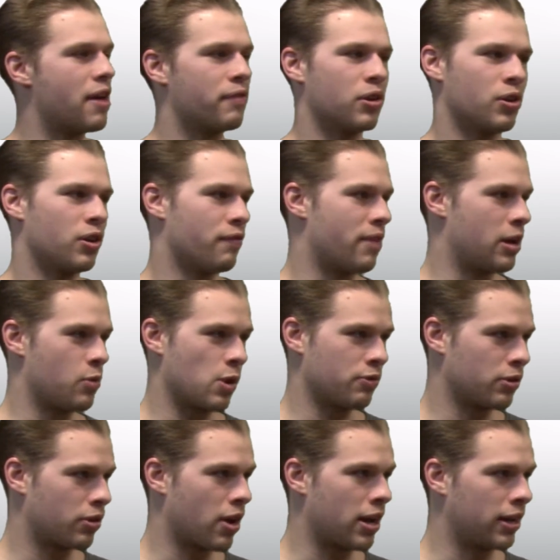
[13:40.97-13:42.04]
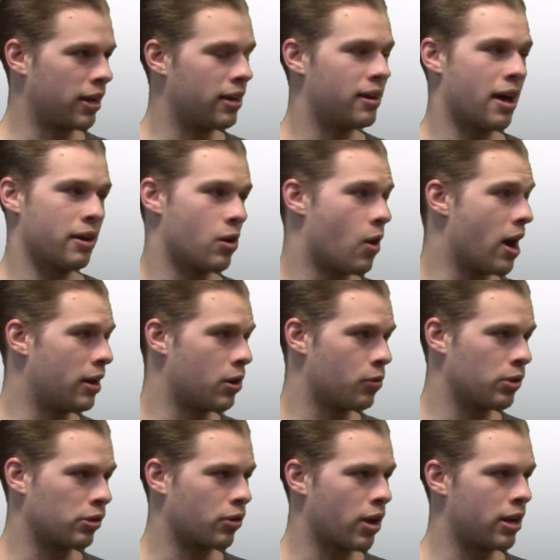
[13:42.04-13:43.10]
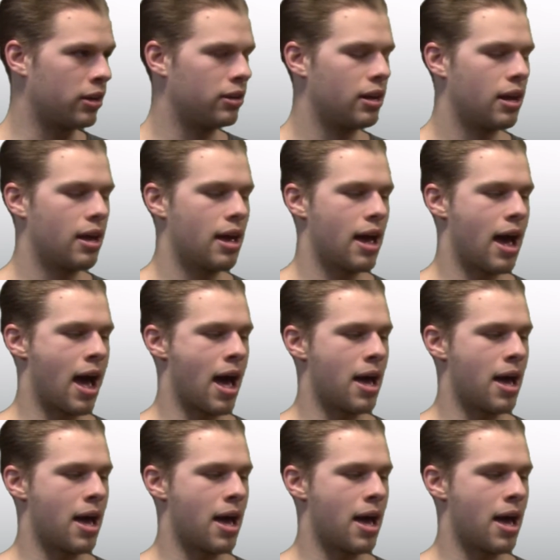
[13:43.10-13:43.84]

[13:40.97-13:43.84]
I've never heard of anyone regretting it. I know I don't regret it.